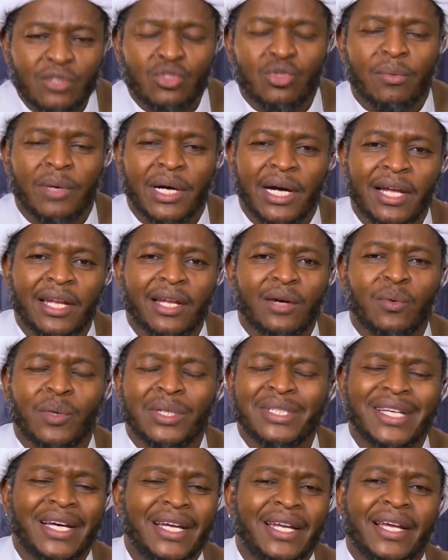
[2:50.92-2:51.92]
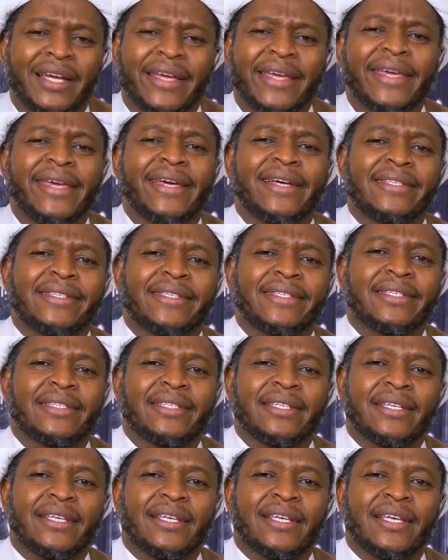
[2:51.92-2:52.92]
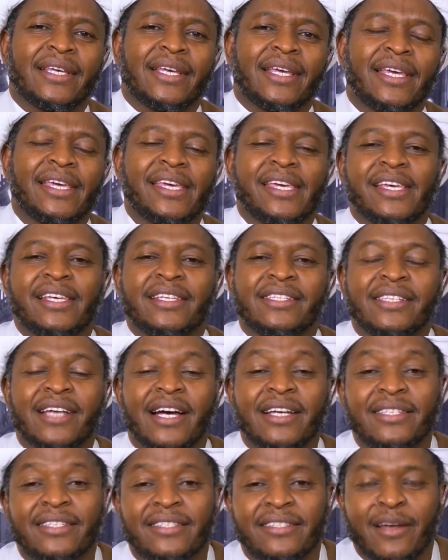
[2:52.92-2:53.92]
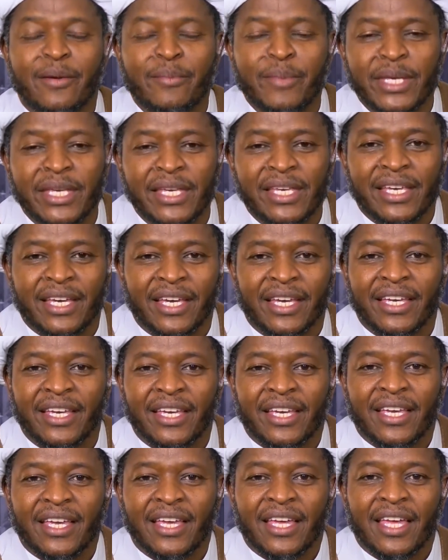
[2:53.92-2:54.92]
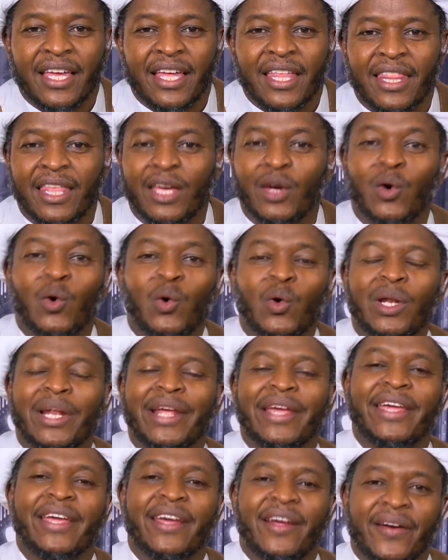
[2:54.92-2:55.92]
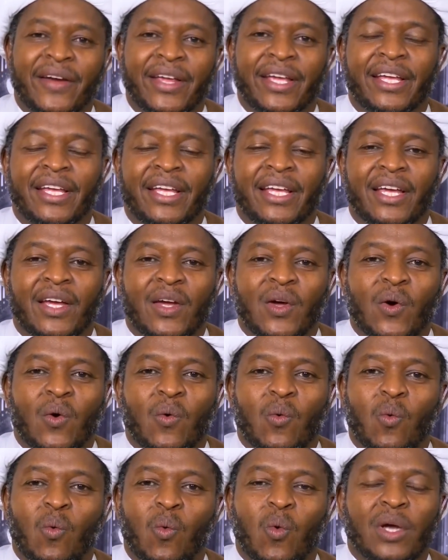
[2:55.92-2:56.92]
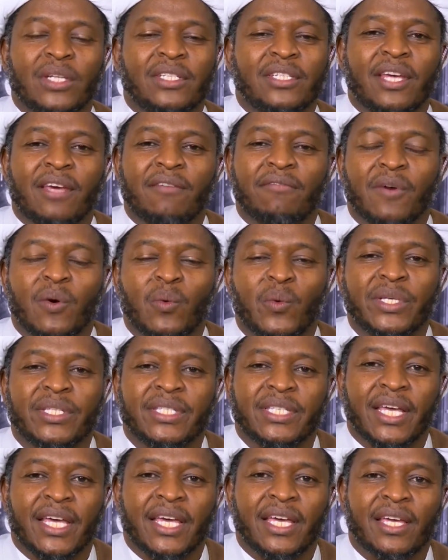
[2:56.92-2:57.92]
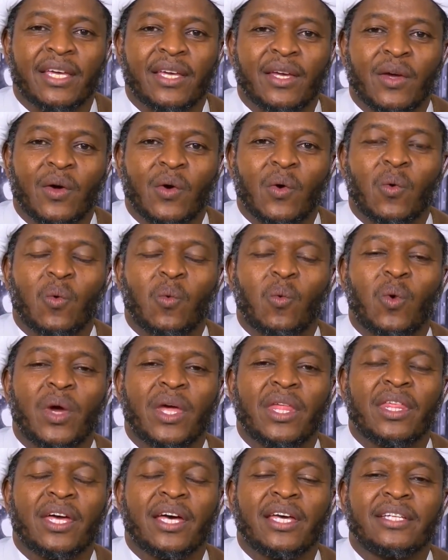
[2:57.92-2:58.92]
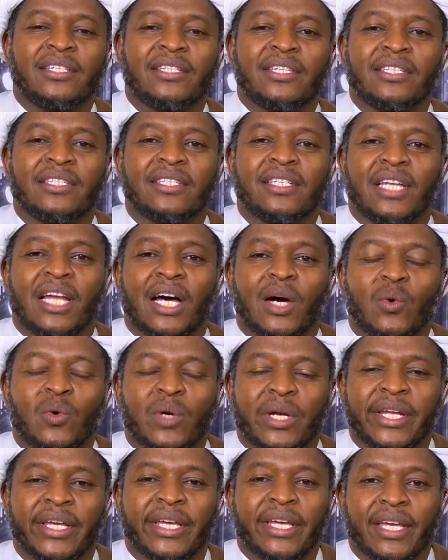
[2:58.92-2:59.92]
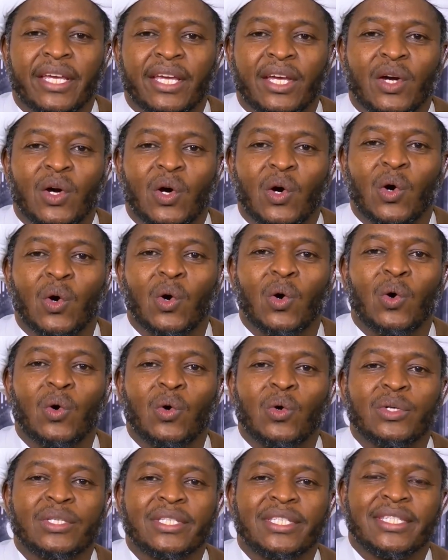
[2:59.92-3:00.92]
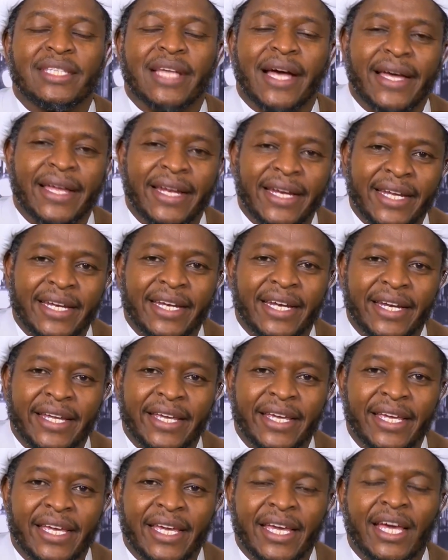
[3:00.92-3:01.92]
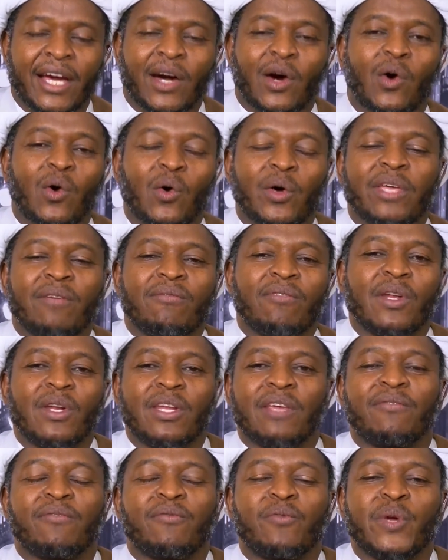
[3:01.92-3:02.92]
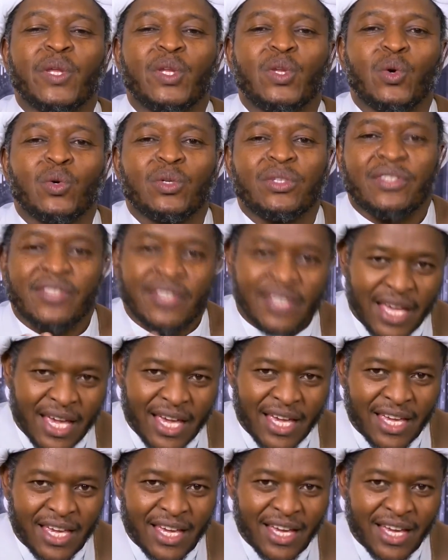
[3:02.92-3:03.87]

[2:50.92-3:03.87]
subhanahu wa ta'ala hears. He is as-sami', the all-hearing. Whatever we say, whether it is loudly or silently, or even if we don't say,